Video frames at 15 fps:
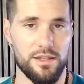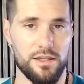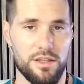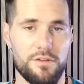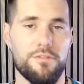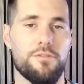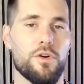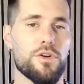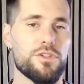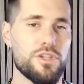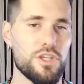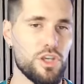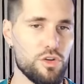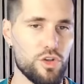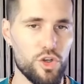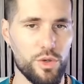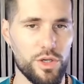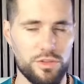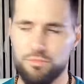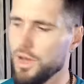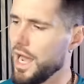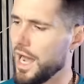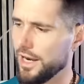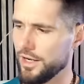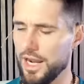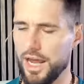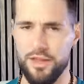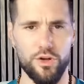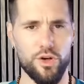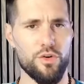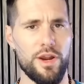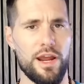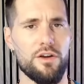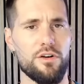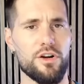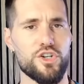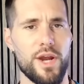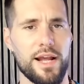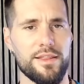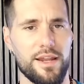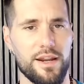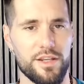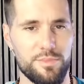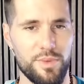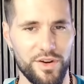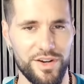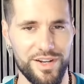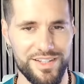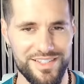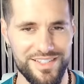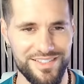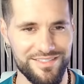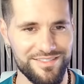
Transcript: the first thing you do is, how did I, the creator, attract that experience?